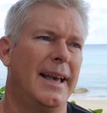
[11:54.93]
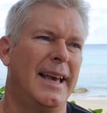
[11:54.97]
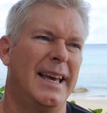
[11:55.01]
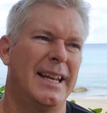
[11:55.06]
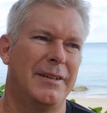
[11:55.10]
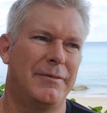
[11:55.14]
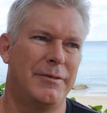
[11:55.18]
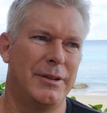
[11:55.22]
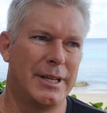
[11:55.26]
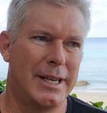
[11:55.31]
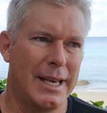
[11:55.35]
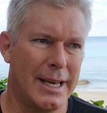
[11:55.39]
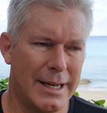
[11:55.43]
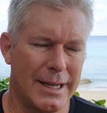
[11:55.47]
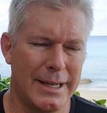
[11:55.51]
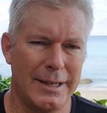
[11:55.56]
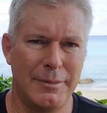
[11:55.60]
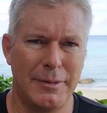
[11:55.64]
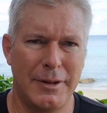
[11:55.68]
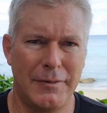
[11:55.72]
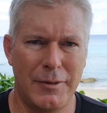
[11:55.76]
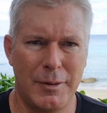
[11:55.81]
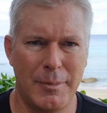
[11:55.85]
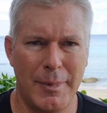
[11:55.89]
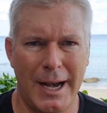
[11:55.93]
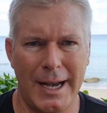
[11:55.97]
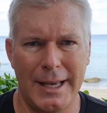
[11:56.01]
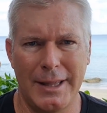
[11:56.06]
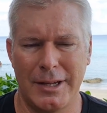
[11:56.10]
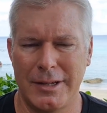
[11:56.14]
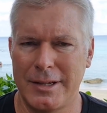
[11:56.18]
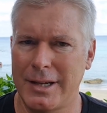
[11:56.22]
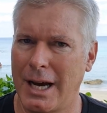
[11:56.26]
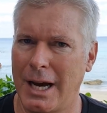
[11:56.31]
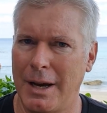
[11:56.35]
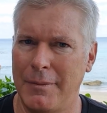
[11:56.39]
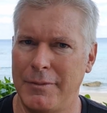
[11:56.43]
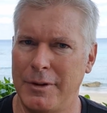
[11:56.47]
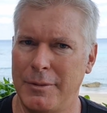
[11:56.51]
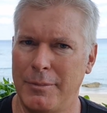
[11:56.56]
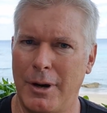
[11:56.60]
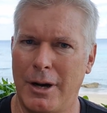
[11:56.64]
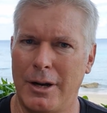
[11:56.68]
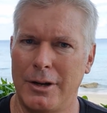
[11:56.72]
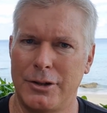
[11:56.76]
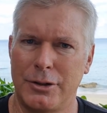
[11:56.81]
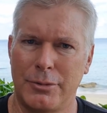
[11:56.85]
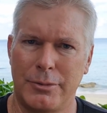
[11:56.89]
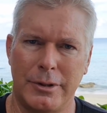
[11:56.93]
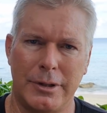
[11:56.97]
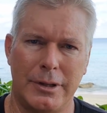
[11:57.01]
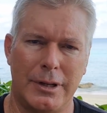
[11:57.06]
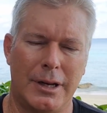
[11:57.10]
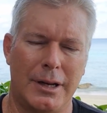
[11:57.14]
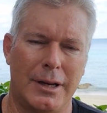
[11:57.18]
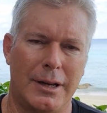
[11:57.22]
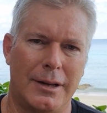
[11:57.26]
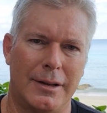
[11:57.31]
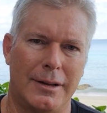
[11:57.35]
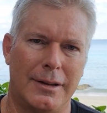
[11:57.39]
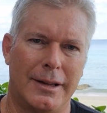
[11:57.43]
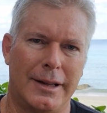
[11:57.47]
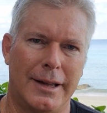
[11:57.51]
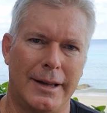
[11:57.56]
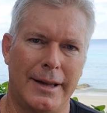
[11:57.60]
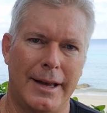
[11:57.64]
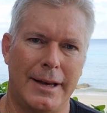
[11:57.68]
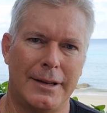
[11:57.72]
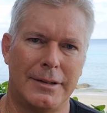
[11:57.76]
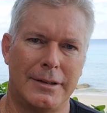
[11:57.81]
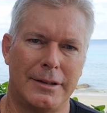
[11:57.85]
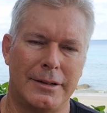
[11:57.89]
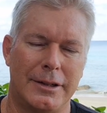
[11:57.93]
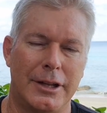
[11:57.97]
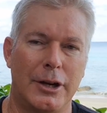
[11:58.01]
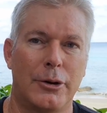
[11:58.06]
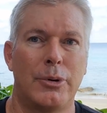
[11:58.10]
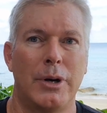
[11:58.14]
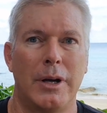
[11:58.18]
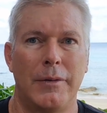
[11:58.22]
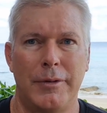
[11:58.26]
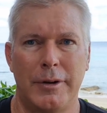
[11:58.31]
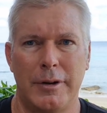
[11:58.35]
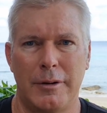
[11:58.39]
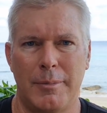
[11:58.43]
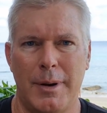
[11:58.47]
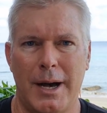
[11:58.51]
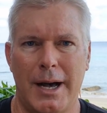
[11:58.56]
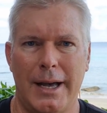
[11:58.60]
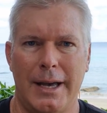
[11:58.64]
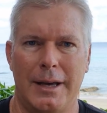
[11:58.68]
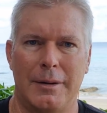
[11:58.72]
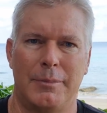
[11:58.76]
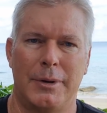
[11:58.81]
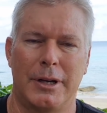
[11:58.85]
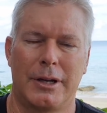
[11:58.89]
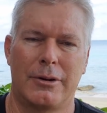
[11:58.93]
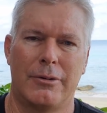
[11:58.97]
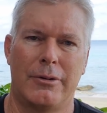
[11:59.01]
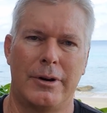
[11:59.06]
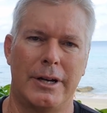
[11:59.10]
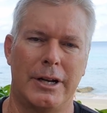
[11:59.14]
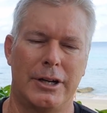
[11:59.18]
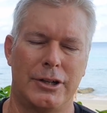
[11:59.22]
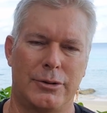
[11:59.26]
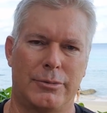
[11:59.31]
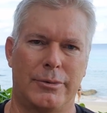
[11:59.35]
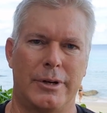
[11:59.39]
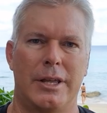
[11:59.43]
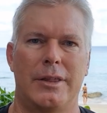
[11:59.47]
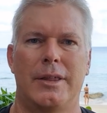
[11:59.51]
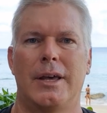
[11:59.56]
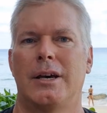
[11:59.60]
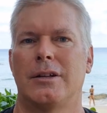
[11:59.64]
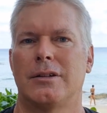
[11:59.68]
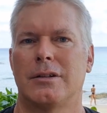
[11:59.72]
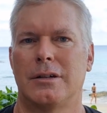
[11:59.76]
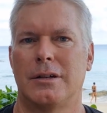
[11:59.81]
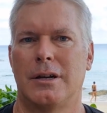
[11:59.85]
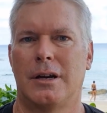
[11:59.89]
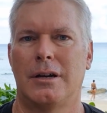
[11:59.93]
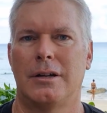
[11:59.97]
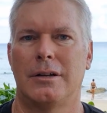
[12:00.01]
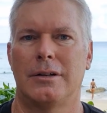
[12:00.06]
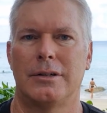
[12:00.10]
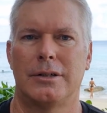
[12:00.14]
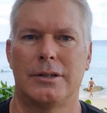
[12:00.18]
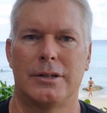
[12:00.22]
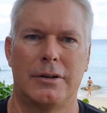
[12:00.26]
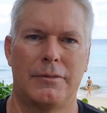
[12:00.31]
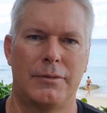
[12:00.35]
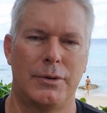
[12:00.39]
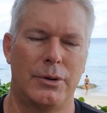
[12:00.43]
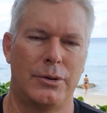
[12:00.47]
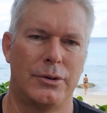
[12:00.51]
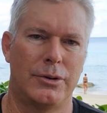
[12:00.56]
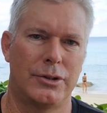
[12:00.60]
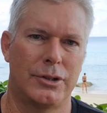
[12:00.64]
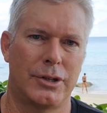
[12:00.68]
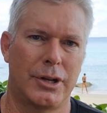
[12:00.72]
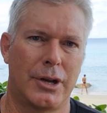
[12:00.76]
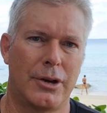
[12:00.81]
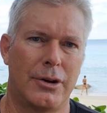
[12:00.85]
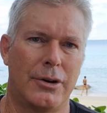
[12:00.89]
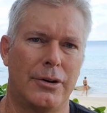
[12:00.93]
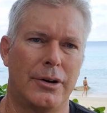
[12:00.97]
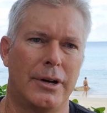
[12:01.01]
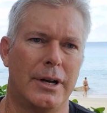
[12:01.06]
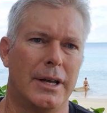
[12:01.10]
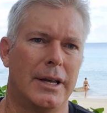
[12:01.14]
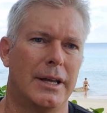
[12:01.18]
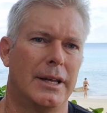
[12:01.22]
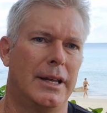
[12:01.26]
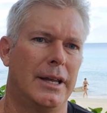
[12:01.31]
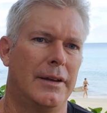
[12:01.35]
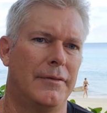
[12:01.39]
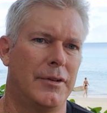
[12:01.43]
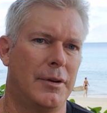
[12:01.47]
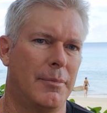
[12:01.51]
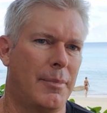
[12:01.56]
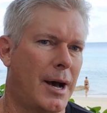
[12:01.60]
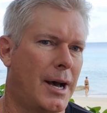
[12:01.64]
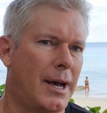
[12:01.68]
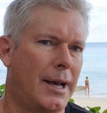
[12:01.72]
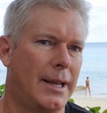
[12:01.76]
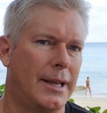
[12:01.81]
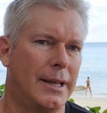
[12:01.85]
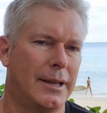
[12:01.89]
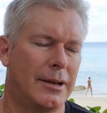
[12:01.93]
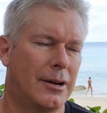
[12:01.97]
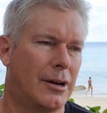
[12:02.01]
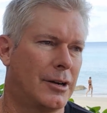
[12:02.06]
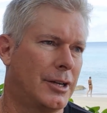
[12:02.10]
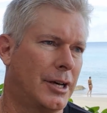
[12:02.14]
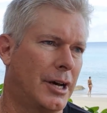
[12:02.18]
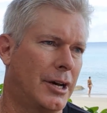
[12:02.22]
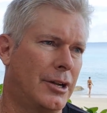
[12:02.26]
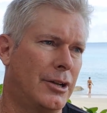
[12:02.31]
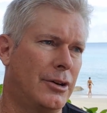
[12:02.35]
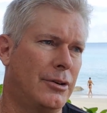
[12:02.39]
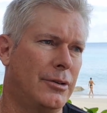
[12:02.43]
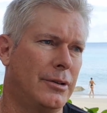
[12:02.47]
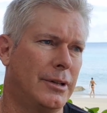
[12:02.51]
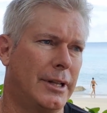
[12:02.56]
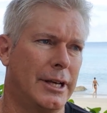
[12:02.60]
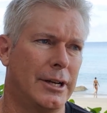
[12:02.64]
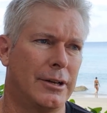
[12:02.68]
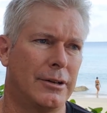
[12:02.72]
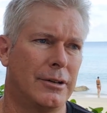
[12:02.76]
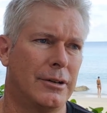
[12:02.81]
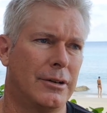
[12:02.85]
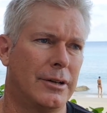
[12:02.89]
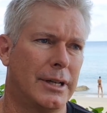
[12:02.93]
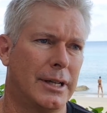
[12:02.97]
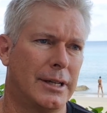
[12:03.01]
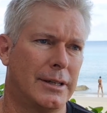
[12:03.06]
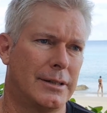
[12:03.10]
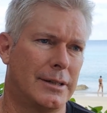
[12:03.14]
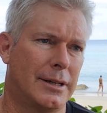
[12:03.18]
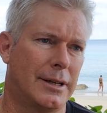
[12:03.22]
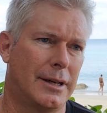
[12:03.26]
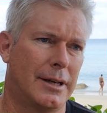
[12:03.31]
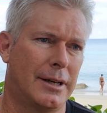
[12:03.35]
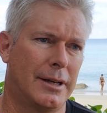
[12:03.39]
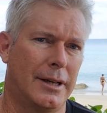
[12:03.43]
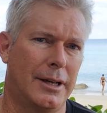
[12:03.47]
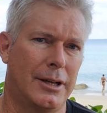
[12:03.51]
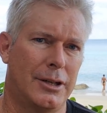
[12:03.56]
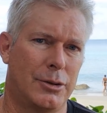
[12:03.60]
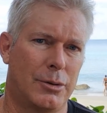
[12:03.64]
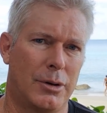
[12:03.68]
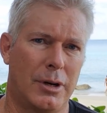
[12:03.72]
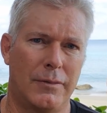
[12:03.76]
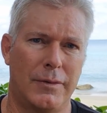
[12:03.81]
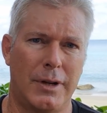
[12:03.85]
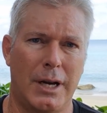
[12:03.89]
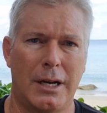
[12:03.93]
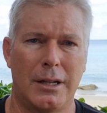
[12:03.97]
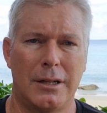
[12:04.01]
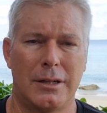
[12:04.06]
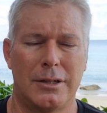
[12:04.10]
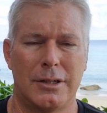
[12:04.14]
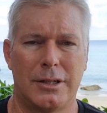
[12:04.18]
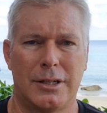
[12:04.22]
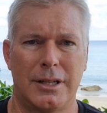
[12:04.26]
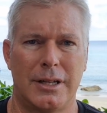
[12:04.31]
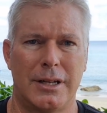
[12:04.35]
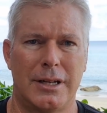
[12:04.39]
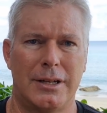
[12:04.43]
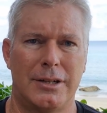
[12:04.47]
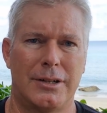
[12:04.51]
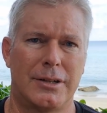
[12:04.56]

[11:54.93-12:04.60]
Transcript: And if you get in, if you buy at the top, you bought as the equivalent of buying Bitcoin at $20,000 a few years ago. If you buy Cardano later on at $12 and